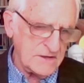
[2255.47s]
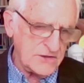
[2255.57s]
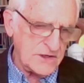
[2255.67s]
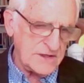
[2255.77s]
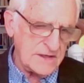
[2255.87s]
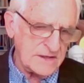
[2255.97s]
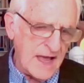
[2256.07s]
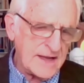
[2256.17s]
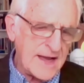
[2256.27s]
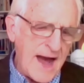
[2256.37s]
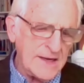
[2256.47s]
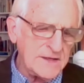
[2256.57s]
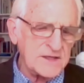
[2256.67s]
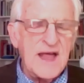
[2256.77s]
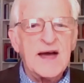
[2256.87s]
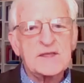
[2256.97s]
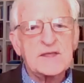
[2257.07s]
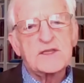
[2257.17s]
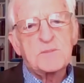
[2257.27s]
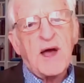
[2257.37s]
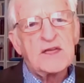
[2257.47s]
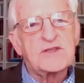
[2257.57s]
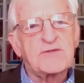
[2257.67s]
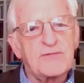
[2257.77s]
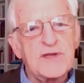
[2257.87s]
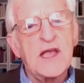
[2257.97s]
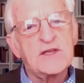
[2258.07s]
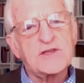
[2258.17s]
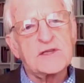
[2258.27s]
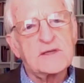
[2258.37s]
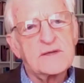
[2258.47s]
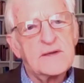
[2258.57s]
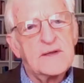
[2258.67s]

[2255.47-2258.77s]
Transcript: She says, God does not despise creation.